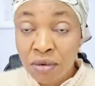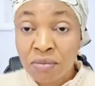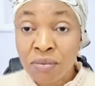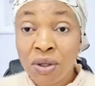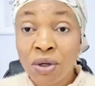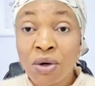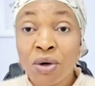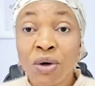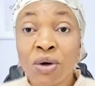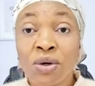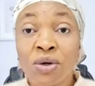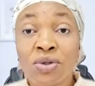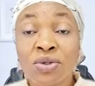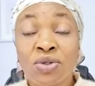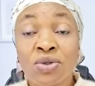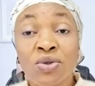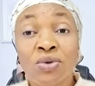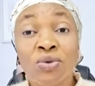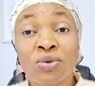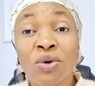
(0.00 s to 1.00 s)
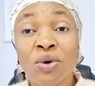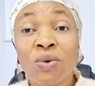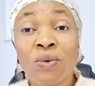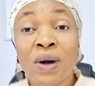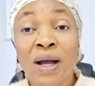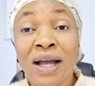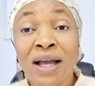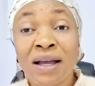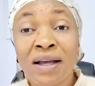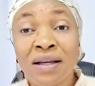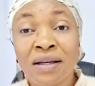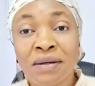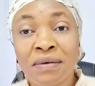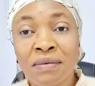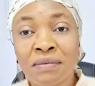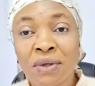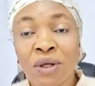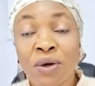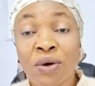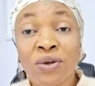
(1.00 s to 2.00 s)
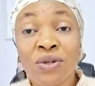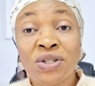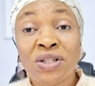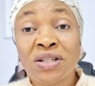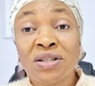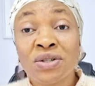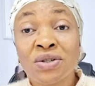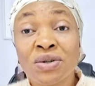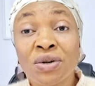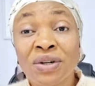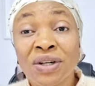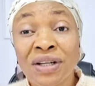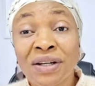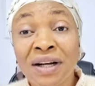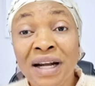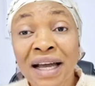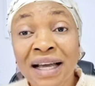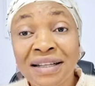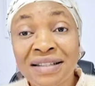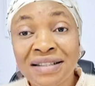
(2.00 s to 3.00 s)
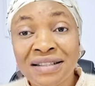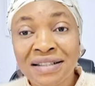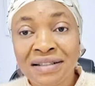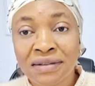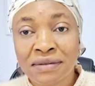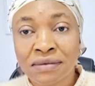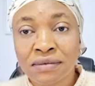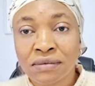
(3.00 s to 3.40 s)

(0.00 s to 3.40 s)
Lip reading: Because you know why? Because it is not a right.